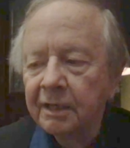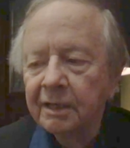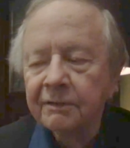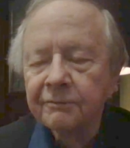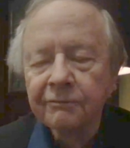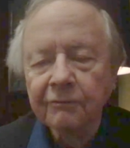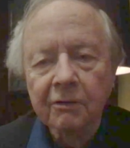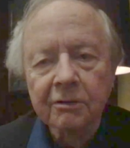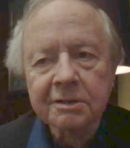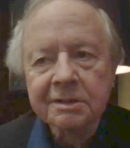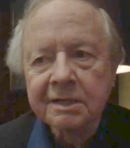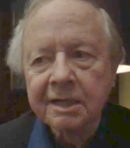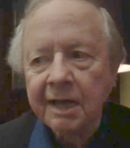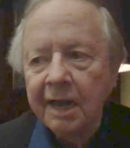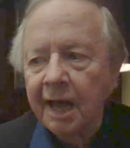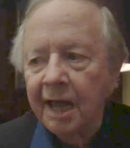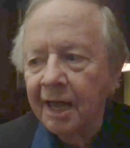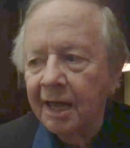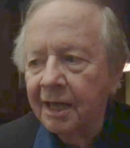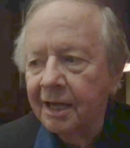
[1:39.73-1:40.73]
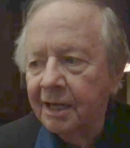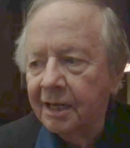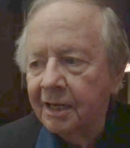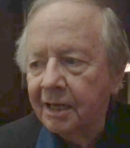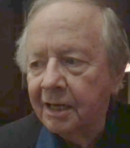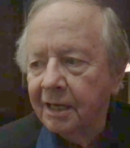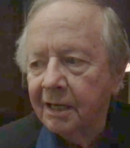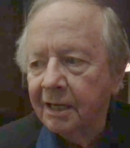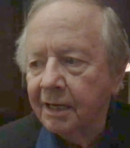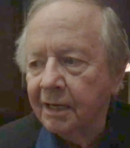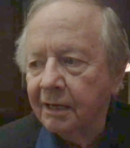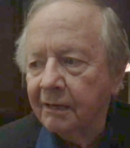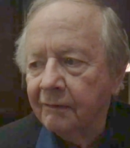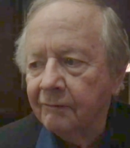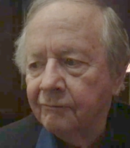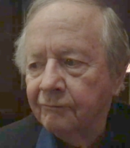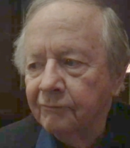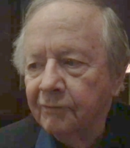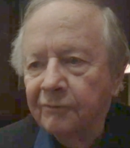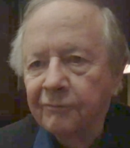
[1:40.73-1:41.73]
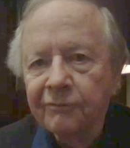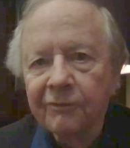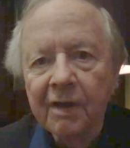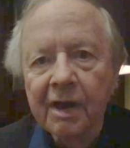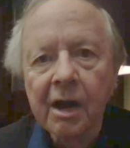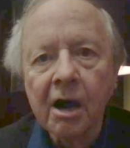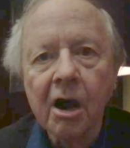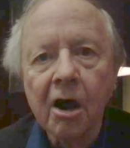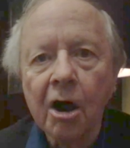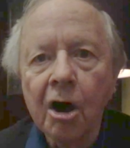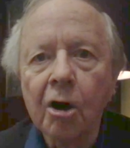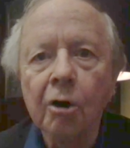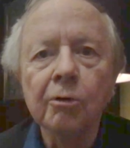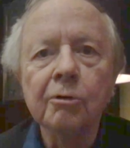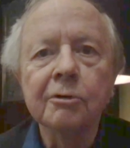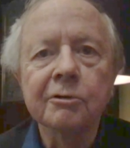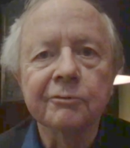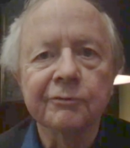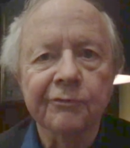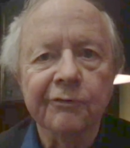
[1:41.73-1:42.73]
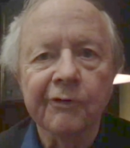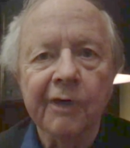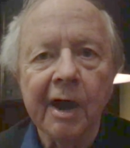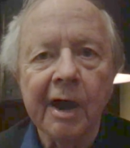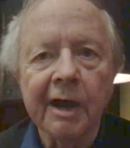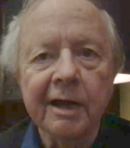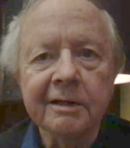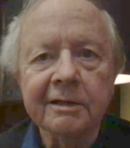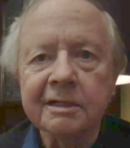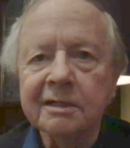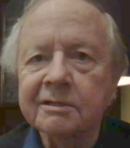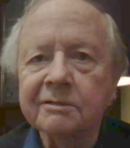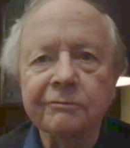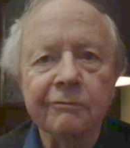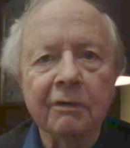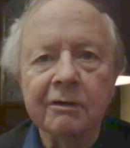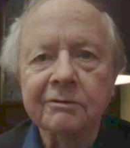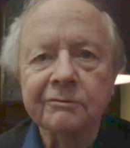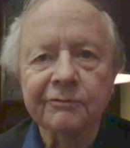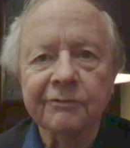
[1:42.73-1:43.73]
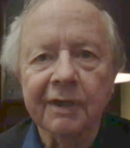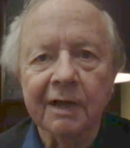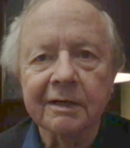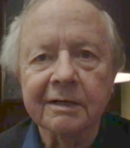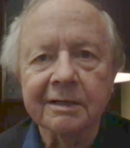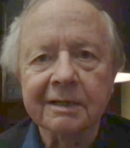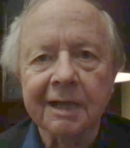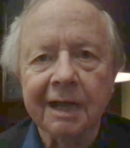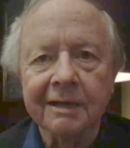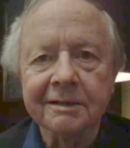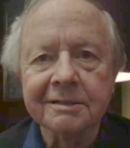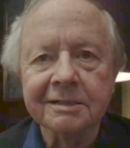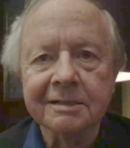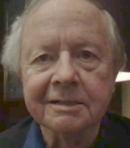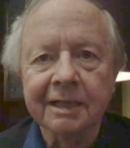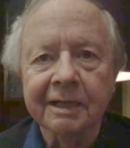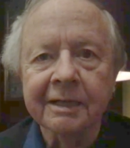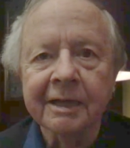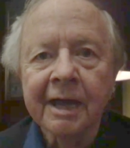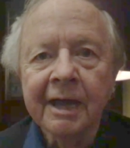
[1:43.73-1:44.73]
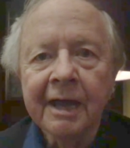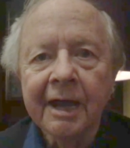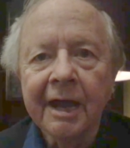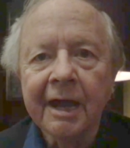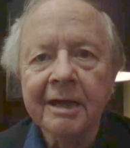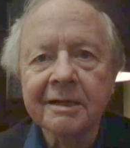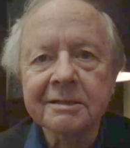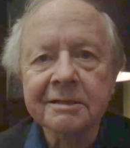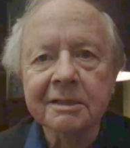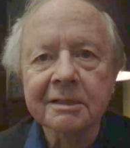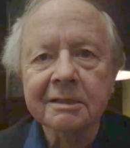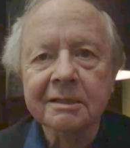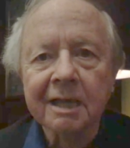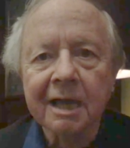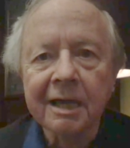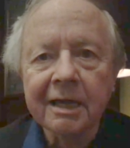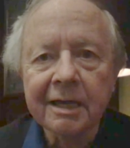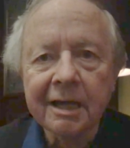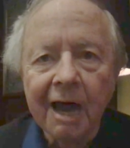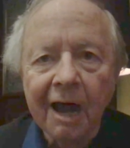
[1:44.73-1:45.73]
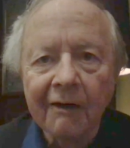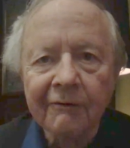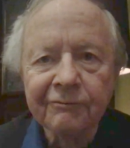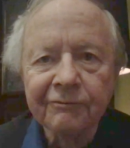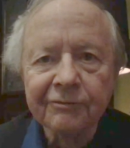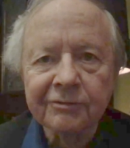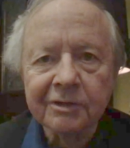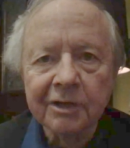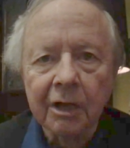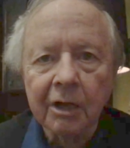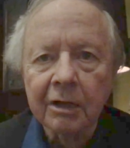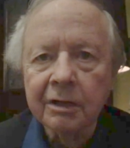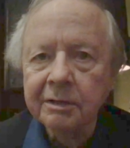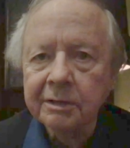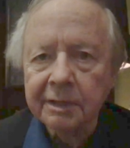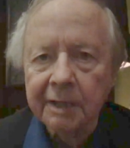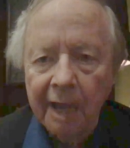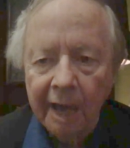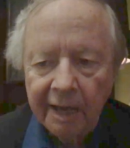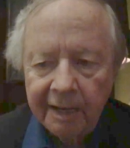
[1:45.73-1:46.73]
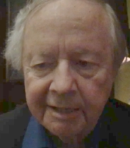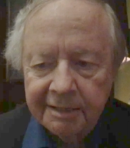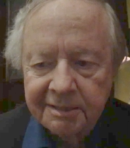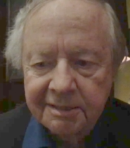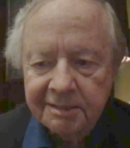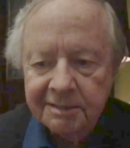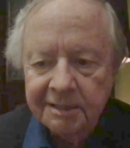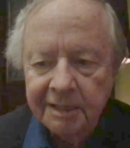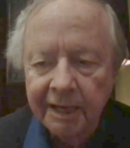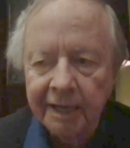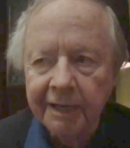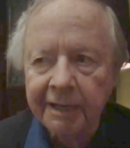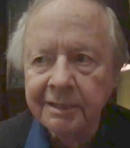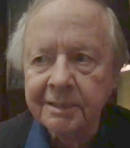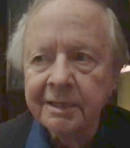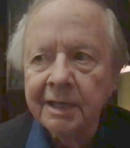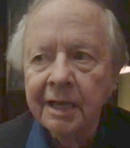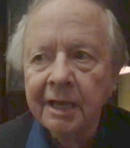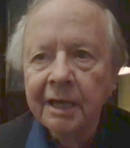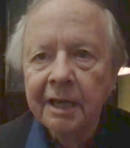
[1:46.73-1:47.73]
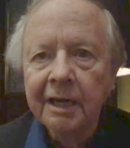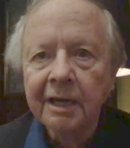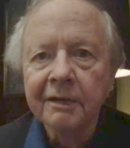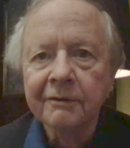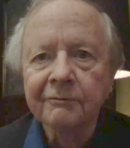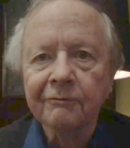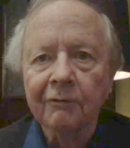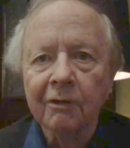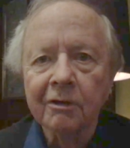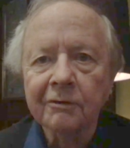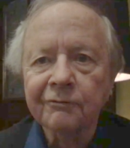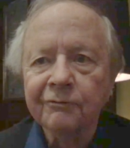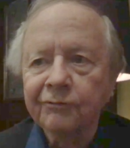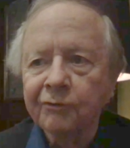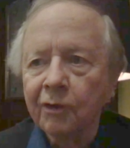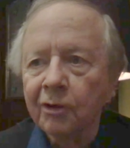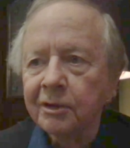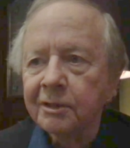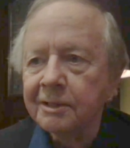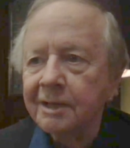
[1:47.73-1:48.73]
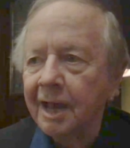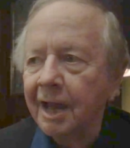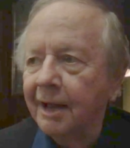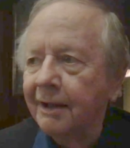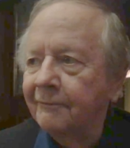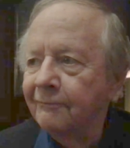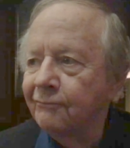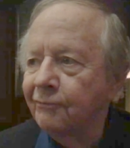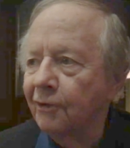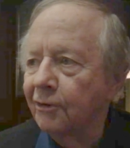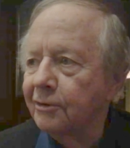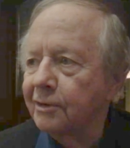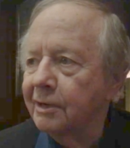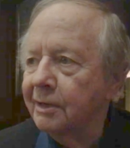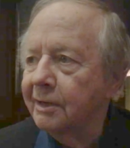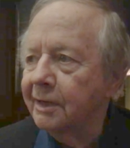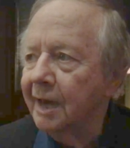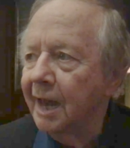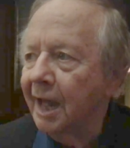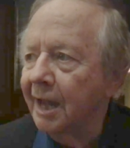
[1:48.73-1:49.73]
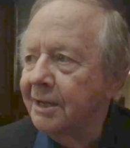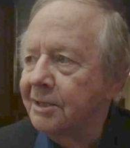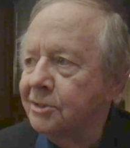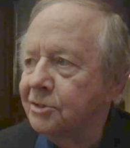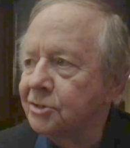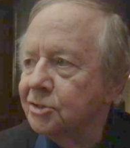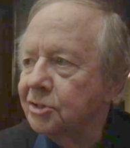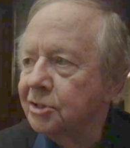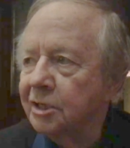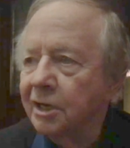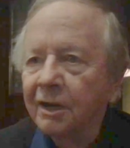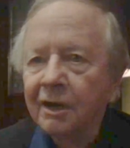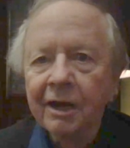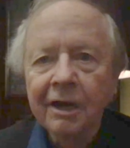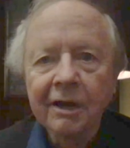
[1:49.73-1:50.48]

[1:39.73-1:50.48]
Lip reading: It was like we were old friends. It was fantastic. And the day after I stayed, it was for lunch,